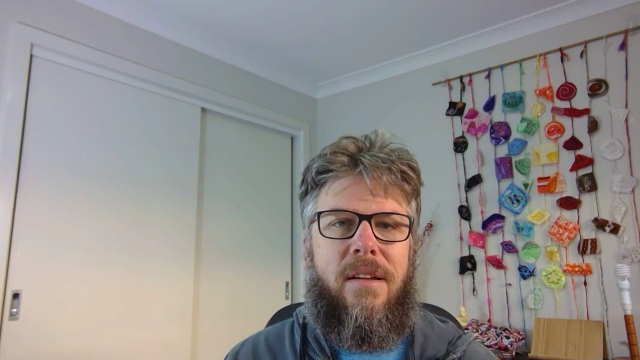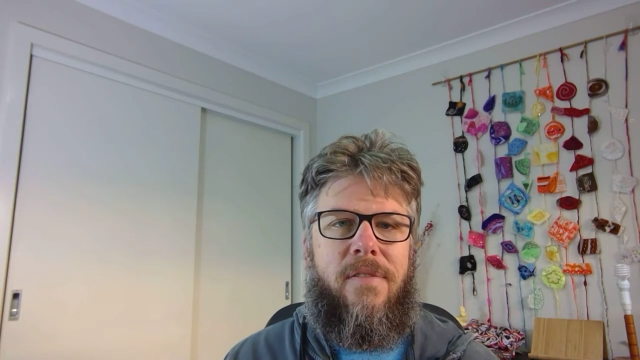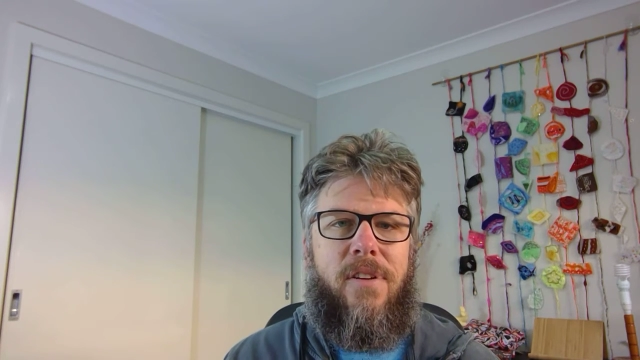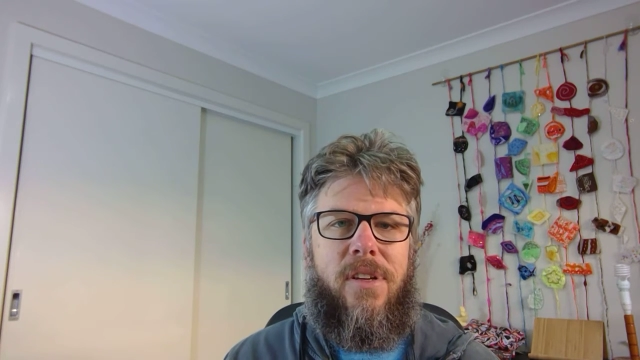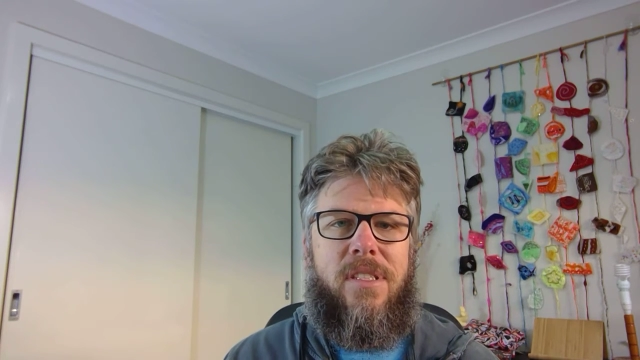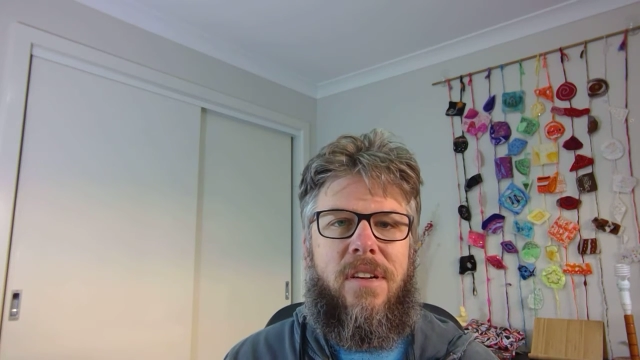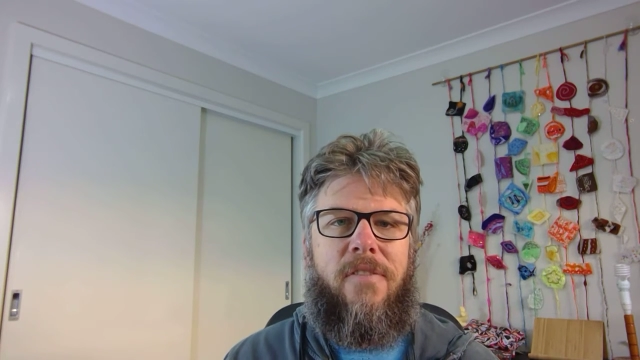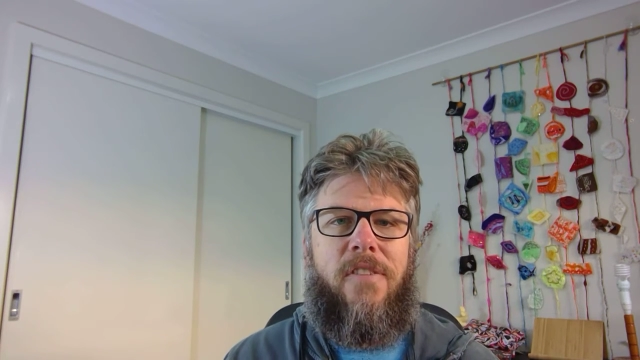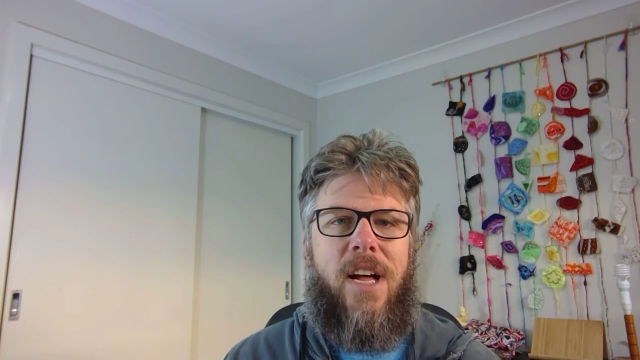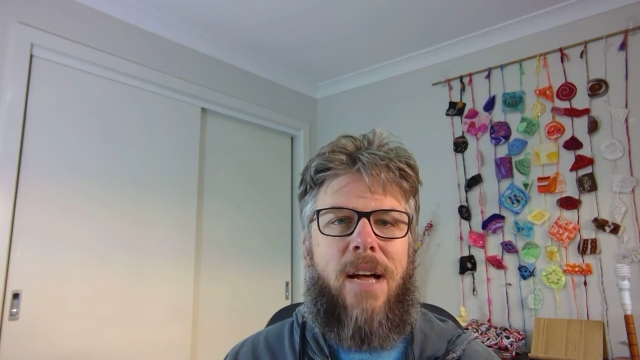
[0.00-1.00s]
First, a
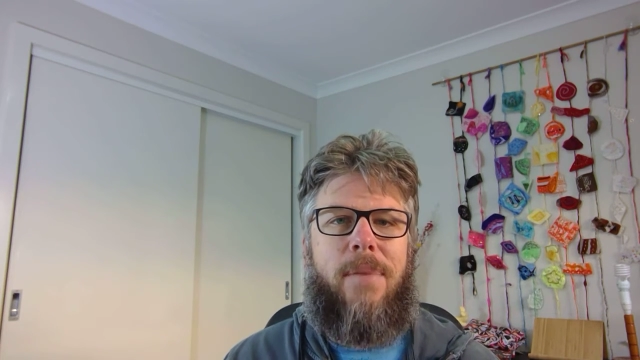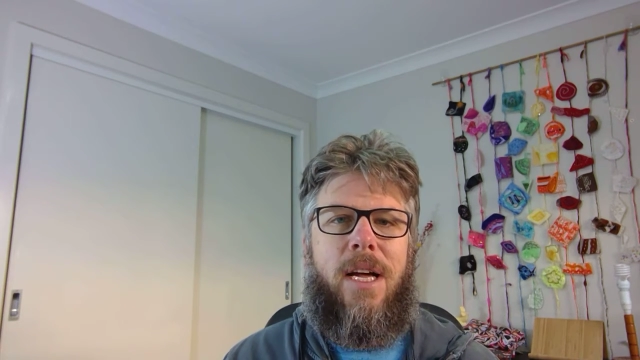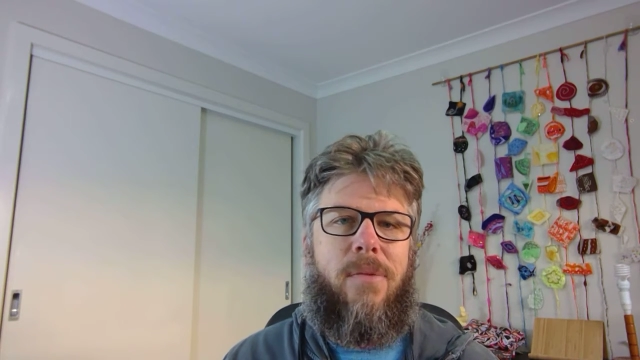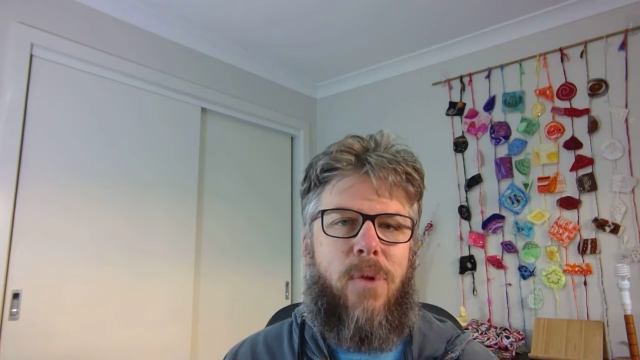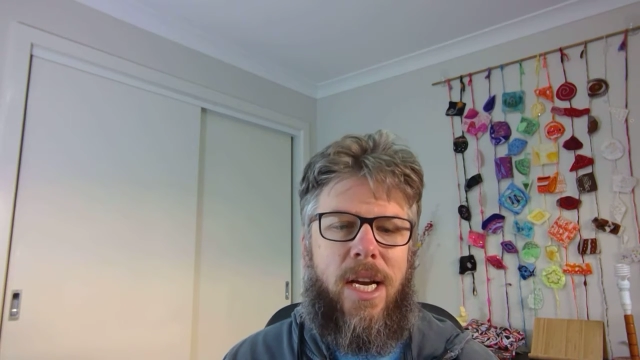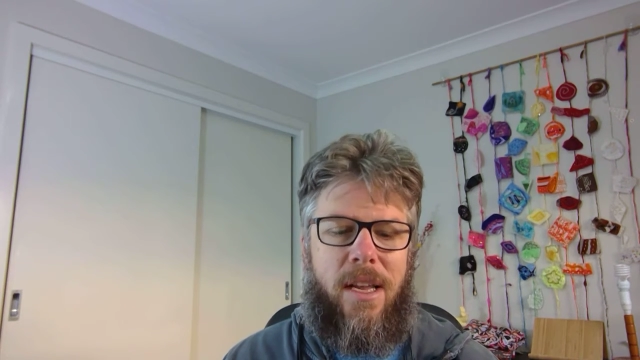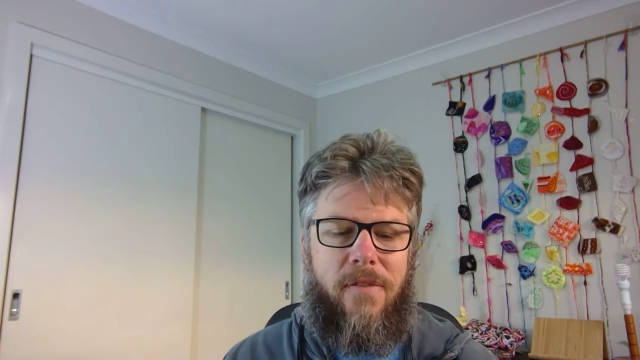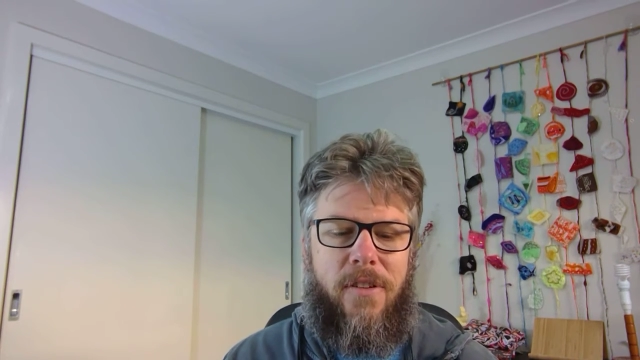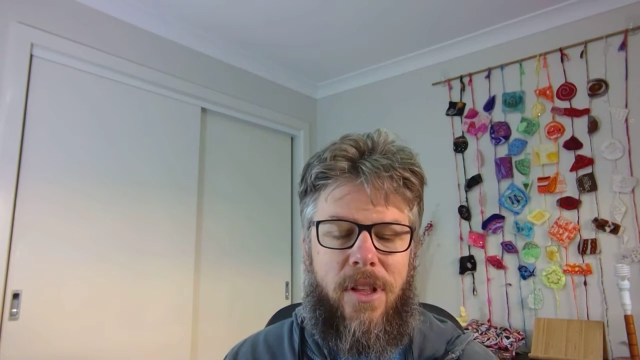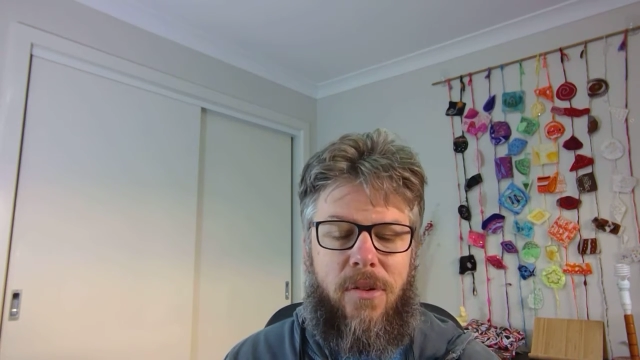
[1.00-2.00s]
farmer waiting
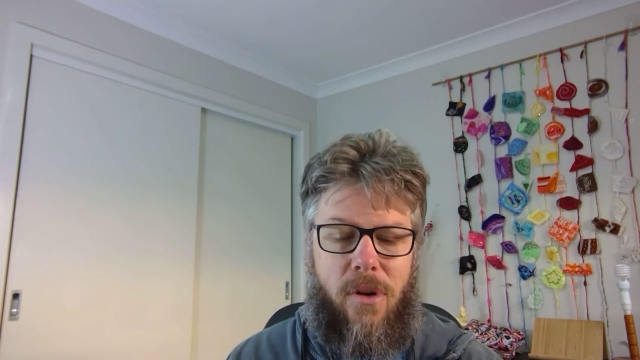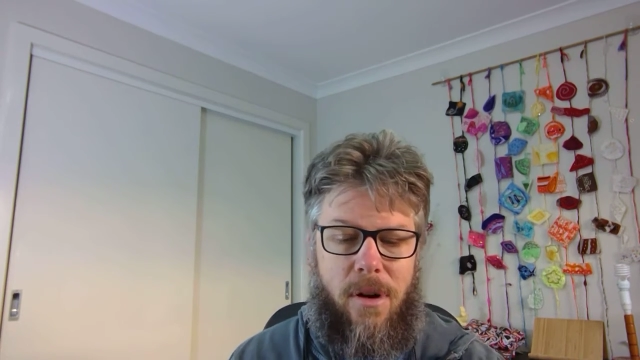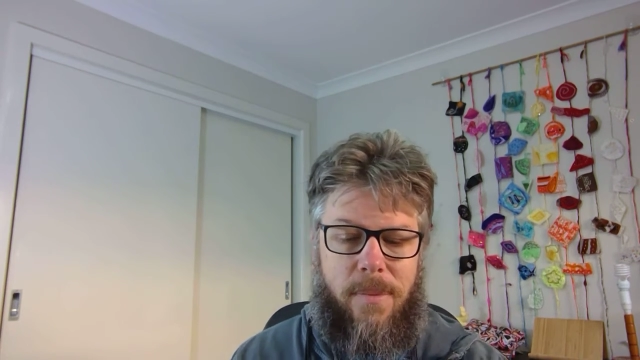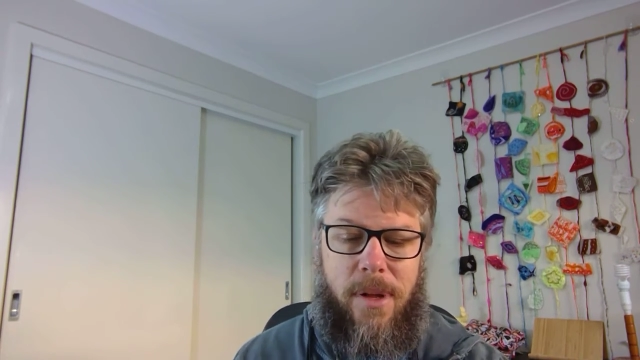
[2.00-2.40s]
for the crop.